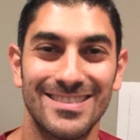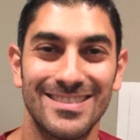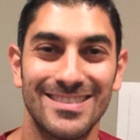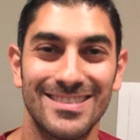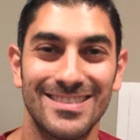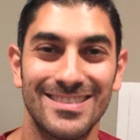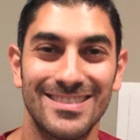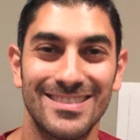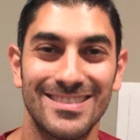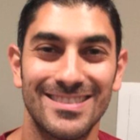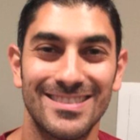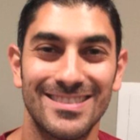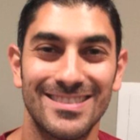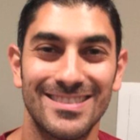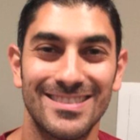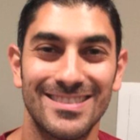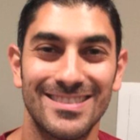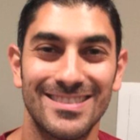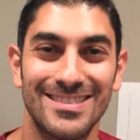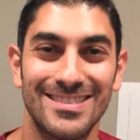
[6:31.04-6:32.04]

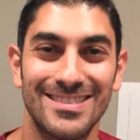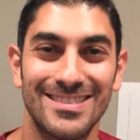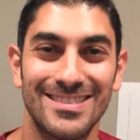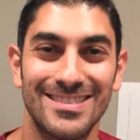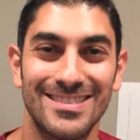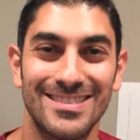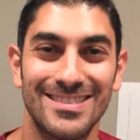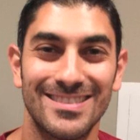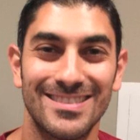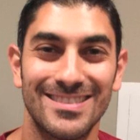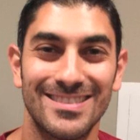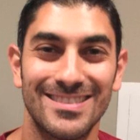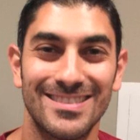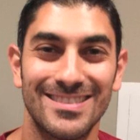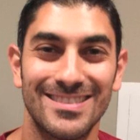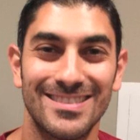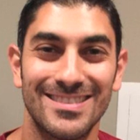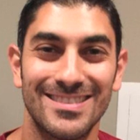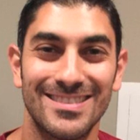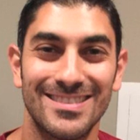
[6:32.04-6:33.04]

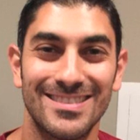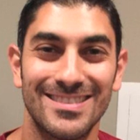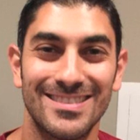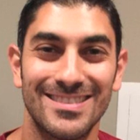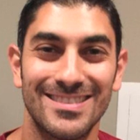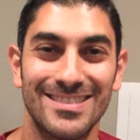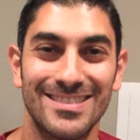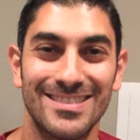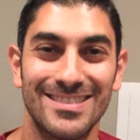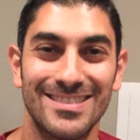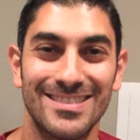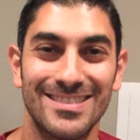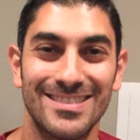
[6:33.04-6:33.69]
[no speech]